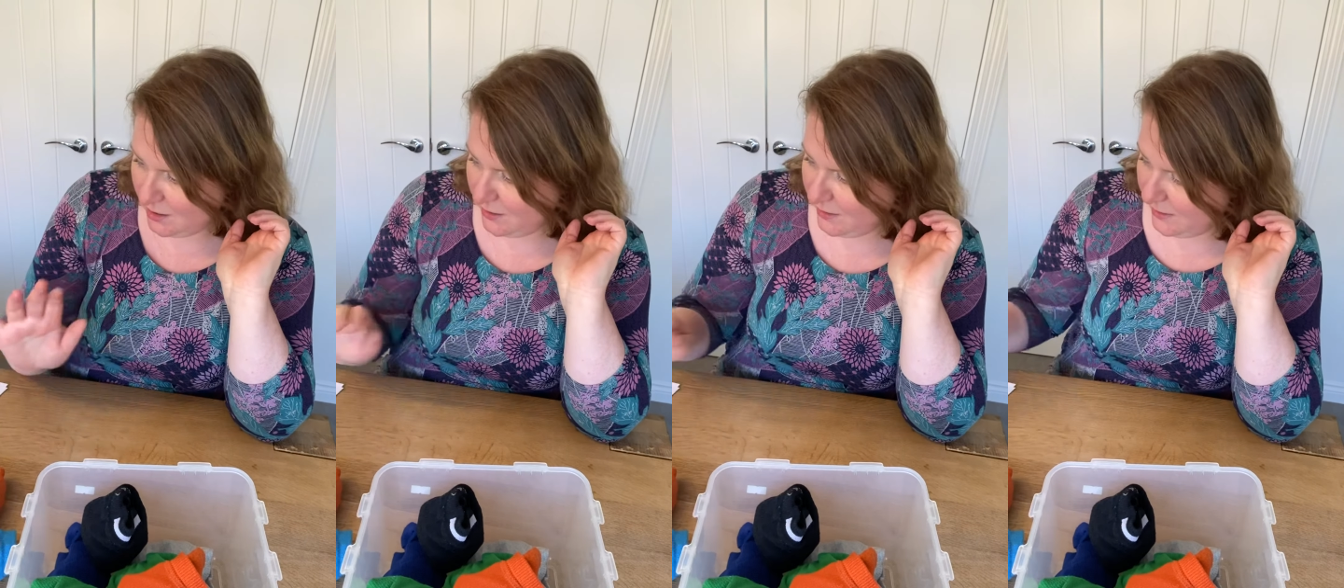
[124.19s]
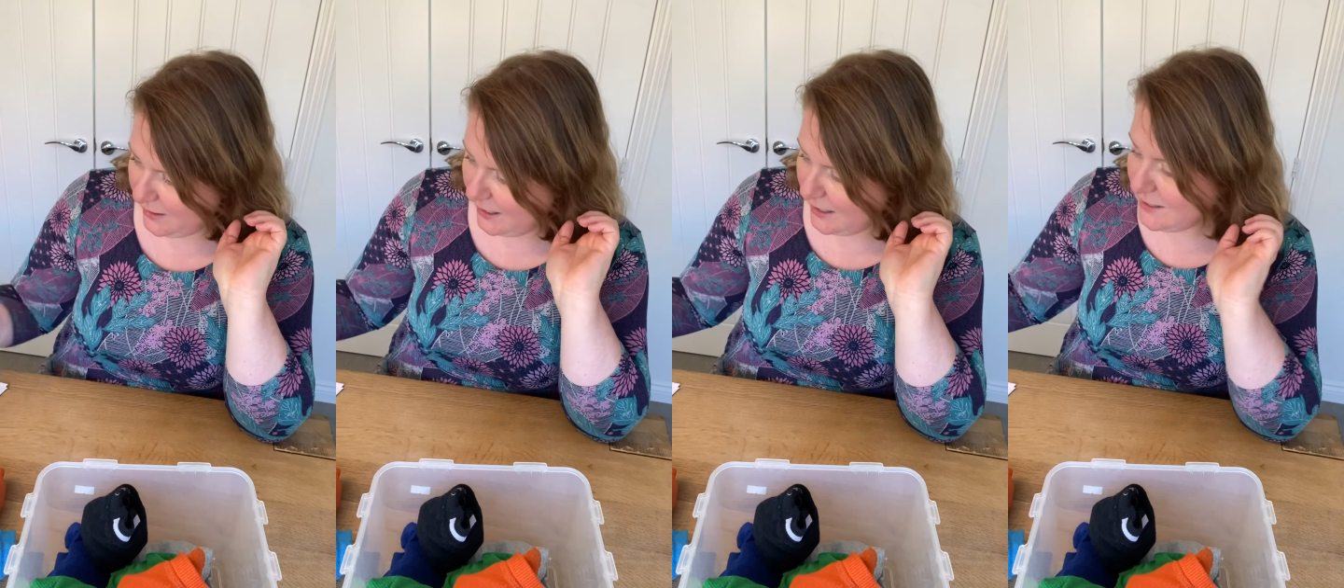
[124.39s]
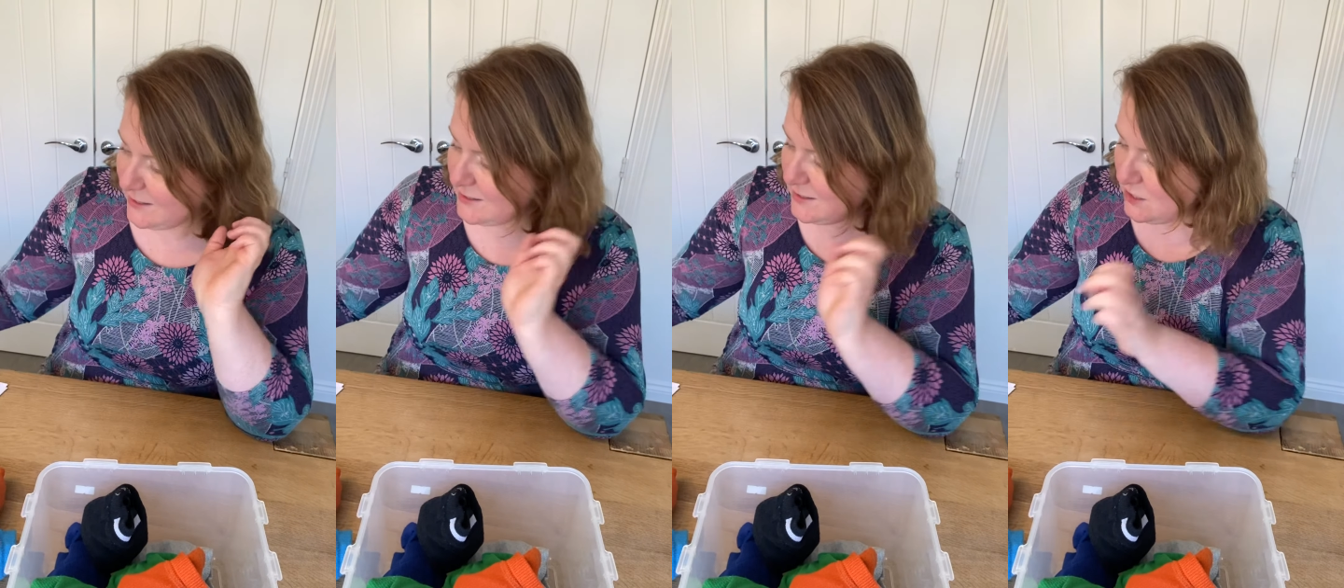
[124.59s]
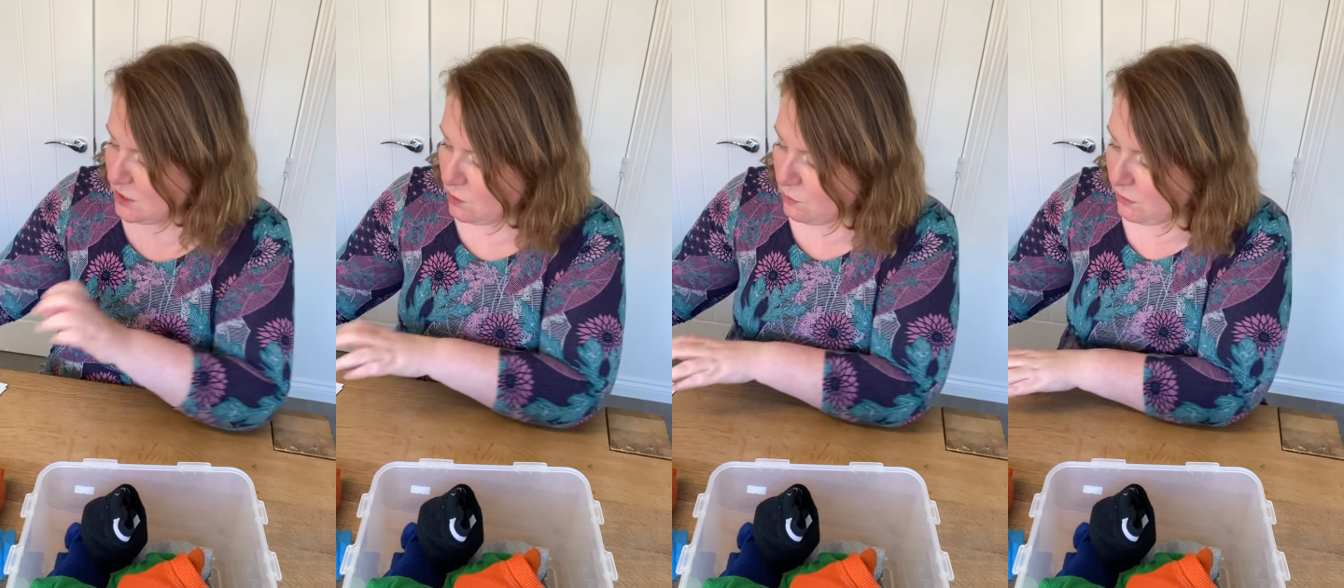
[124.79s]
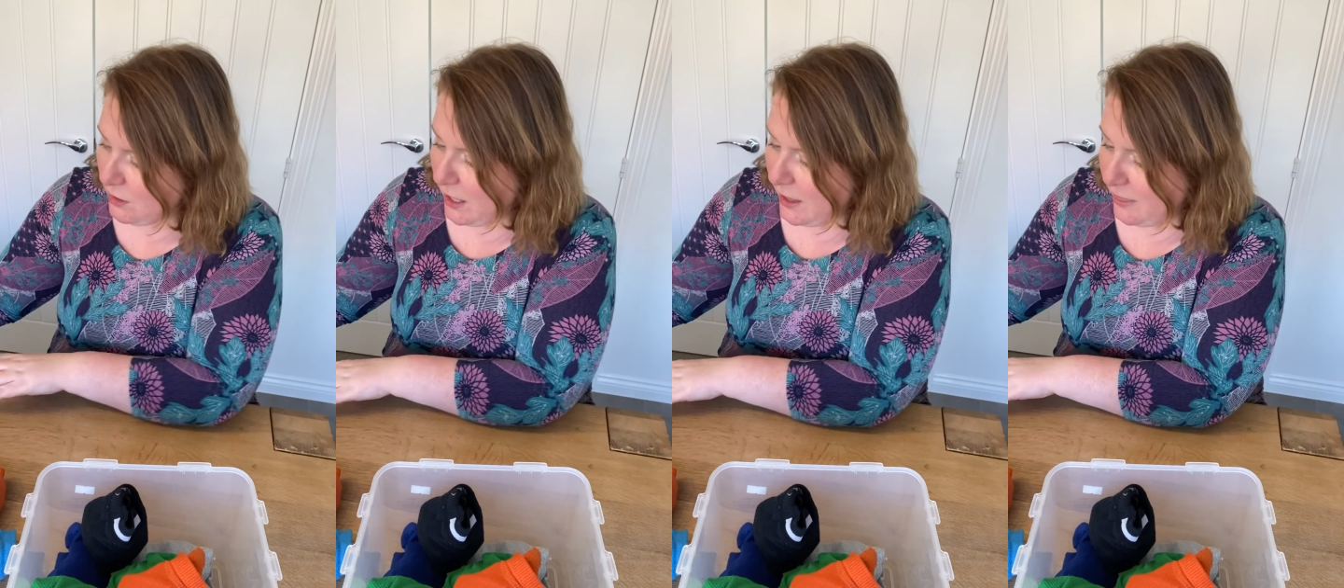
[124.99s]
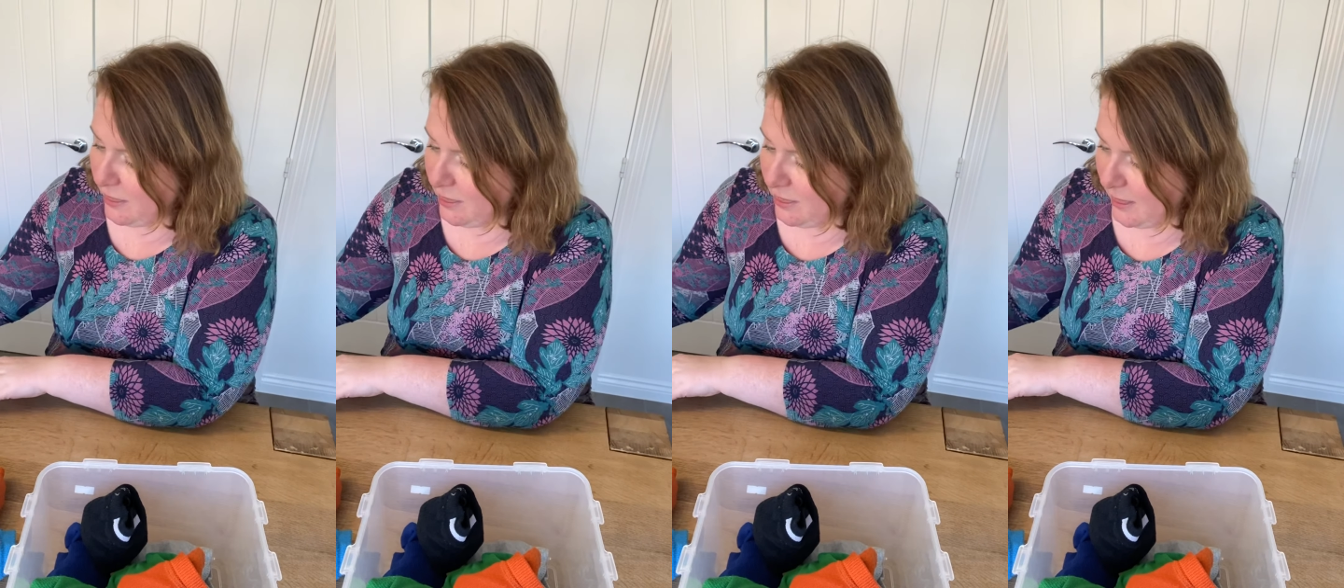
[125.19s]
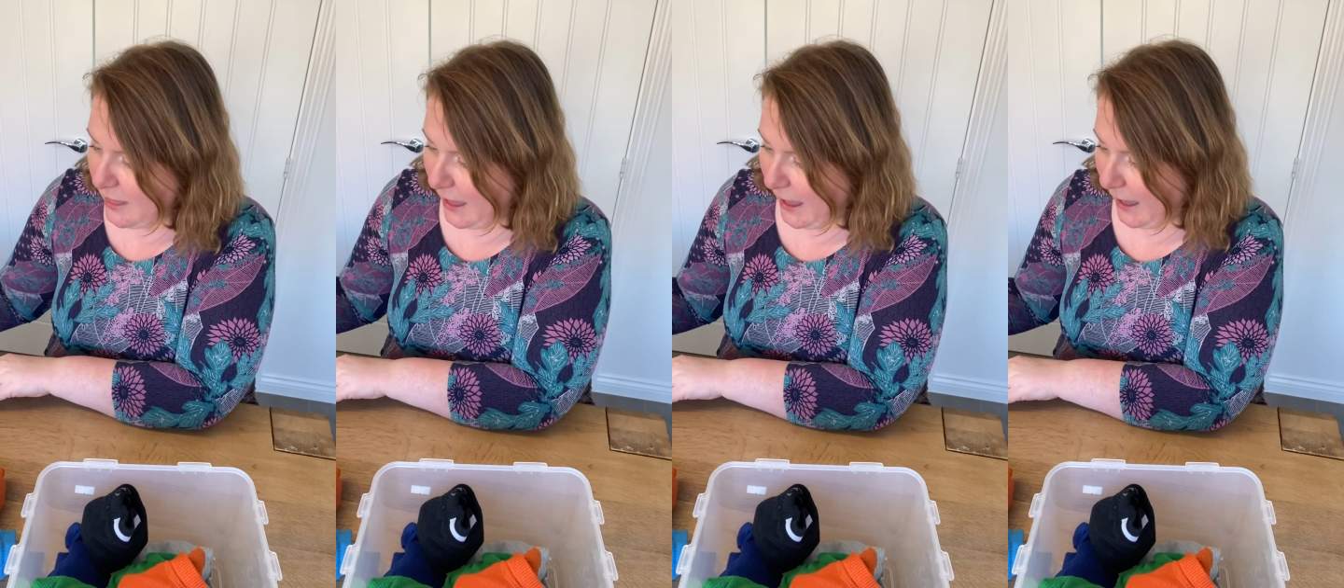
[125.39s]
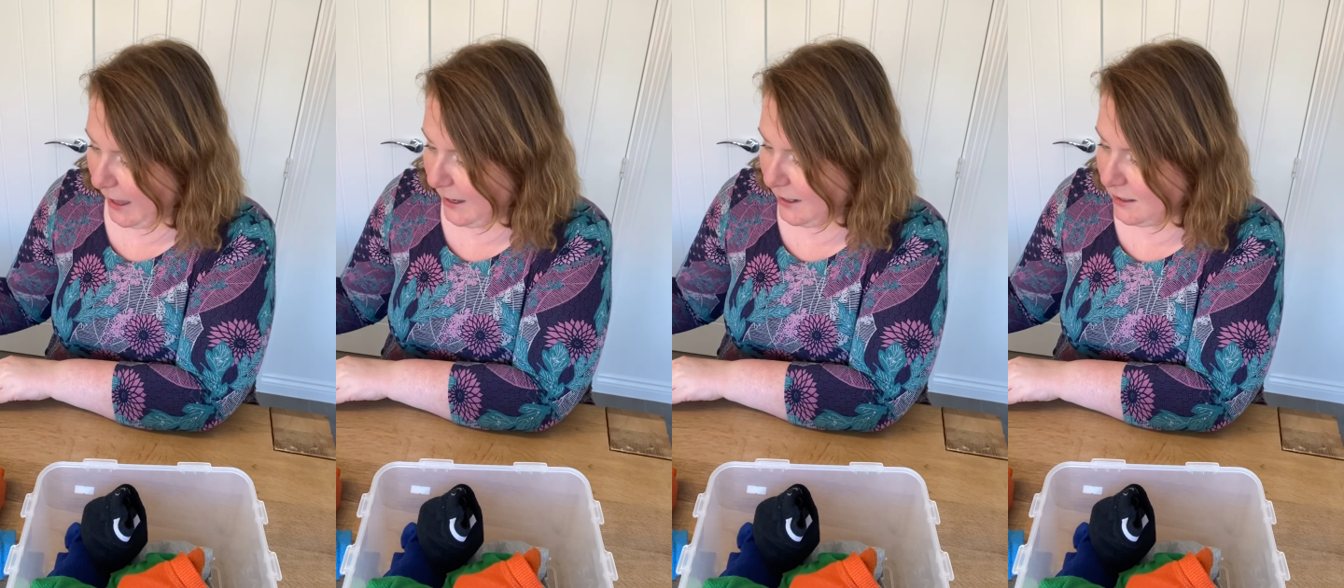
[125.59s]
this, you can
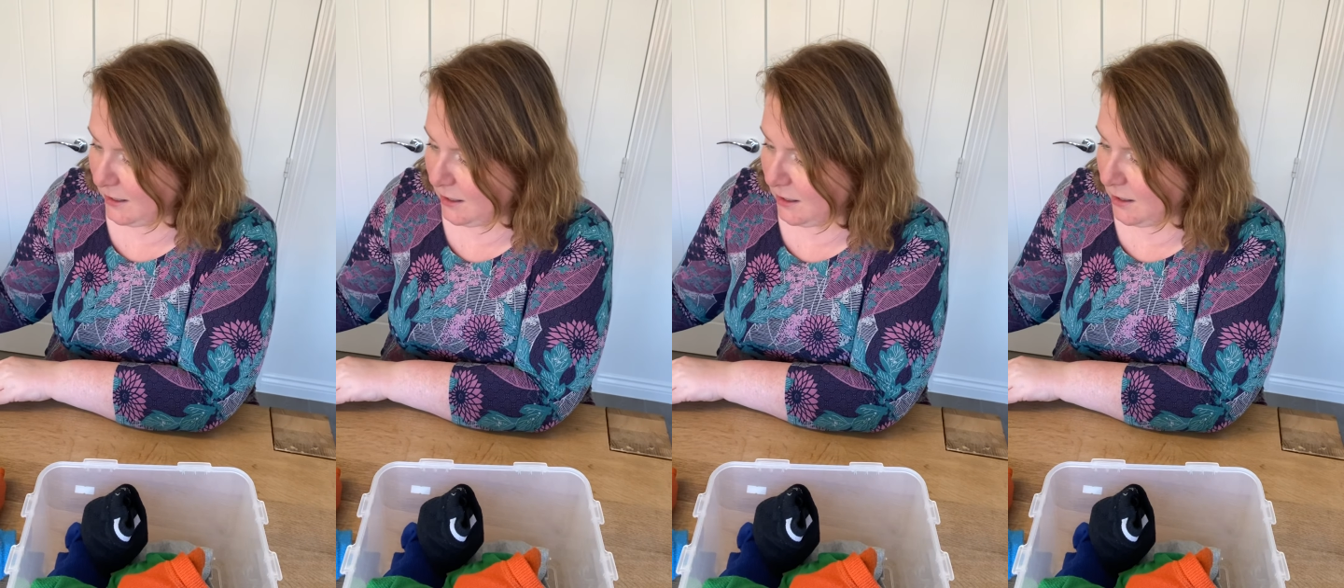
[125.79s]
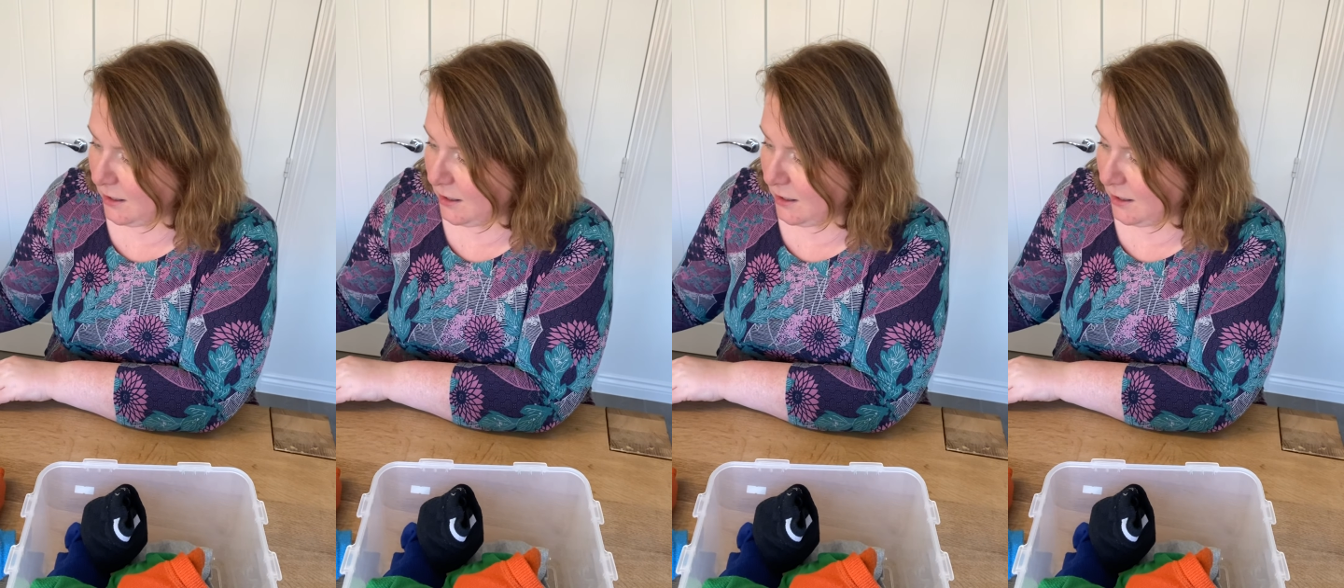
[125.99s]
then